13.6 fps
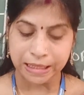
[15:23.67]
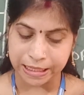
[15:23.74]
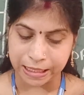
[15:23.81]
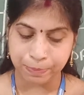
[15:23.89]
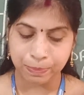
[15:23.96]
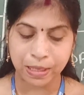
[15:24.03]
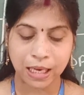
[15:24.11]

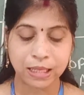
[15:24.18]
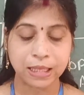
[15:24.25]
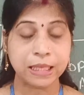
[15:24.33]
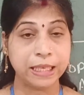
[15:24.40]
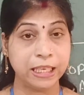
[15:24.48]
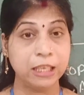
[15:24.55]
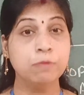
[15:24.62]
Tea
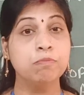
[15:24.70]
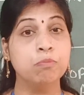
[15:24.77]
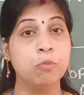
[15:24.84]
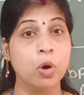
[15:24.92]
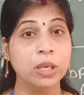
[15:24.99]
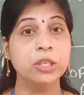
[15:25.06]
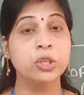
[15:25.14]
plants need
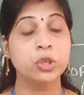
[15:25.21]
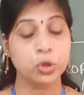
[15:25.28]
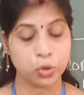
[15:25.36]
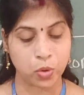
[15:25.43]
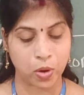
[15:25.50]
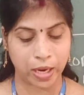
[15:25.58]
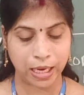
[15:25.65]

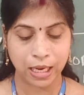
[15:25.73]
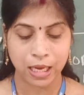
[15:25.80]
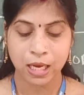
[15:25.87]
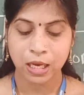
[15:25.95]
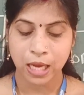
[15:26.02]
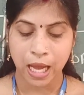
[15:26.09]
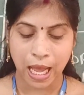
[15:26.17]
moist
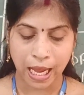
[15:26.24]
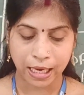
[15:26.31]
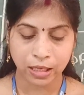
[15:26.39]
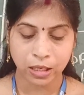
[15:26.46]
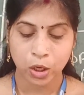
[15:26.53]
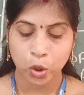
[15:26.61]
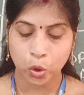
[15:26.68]
soil
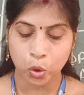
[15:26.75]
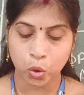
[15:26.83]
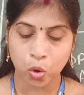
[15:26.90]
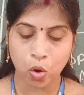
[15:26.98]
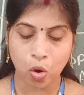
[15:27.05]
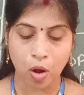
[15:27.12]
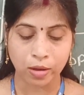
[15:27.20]
and
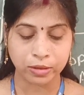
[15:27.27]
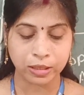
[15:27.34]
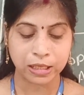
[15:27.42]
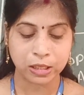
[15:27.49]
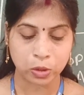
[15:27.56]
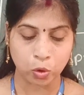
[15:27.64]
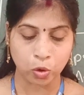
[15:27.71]
grow on
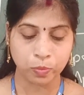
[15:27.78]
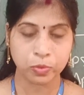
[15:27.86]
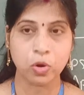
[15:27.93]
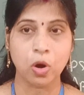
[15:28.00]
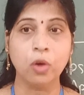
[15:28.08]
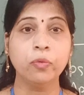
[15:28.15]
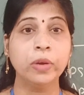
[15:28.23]
the
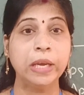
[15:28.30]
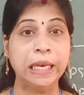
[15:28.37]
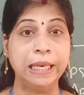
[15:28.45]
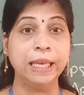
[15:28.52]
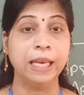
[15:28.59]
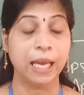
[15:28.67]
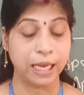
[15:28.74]
slopes of
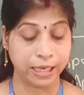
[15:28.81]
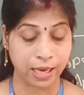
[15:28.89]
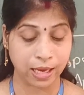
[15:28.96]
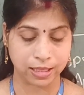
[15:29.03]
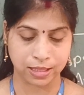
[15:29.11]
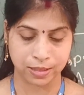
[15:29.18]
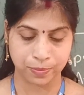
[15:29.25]
hilly
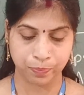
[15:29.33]
areas.